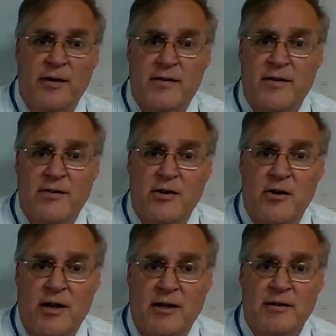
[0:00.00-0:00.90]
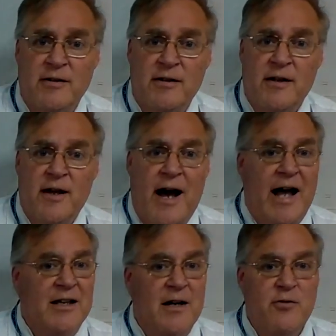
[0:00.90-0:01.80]
distance learning. I
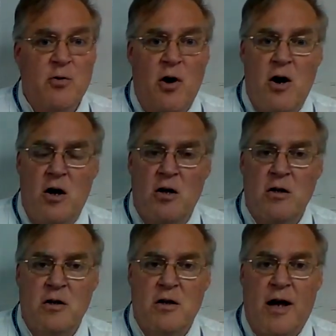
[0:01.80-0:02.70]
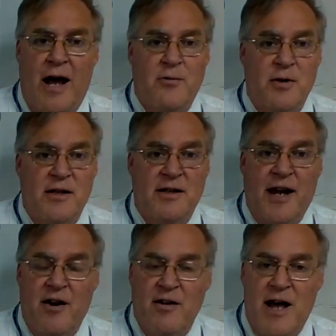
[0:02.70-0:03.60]
love you all. I really
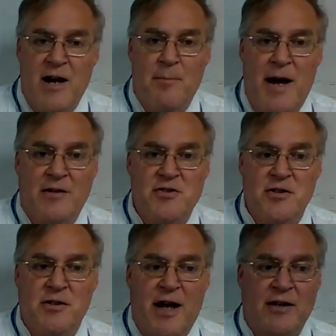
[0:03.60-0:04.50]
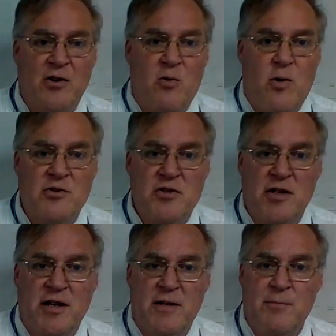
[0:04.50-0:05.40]
care a lot about you. I don't want you to
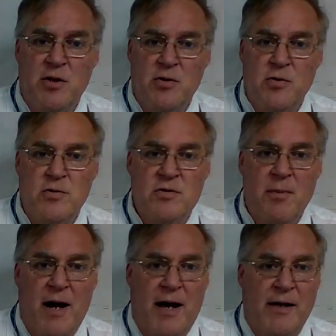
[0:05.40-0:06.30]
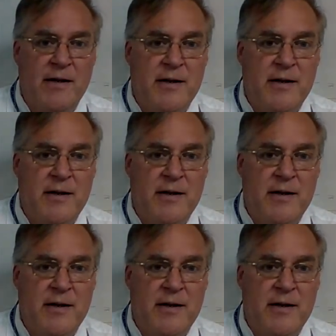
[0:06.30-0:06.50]
get abused by